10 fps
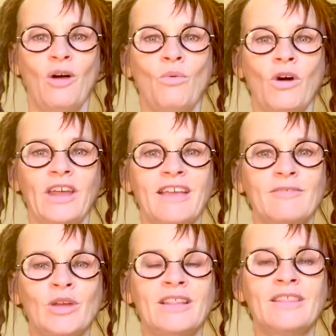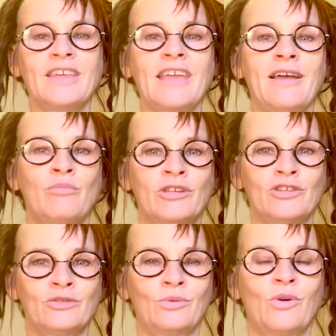What has been their
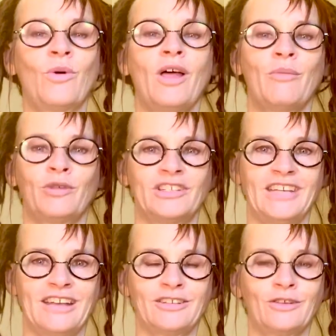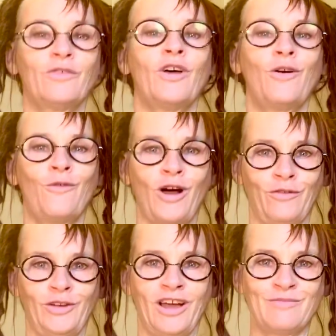habitual protective
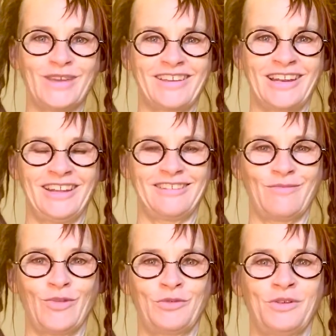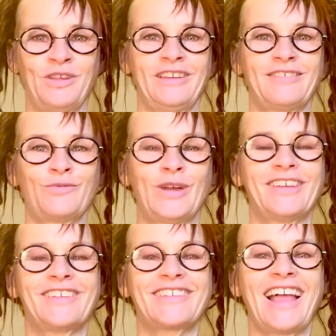fight-flight mechanism through these
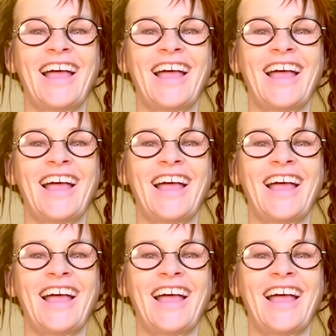weeks?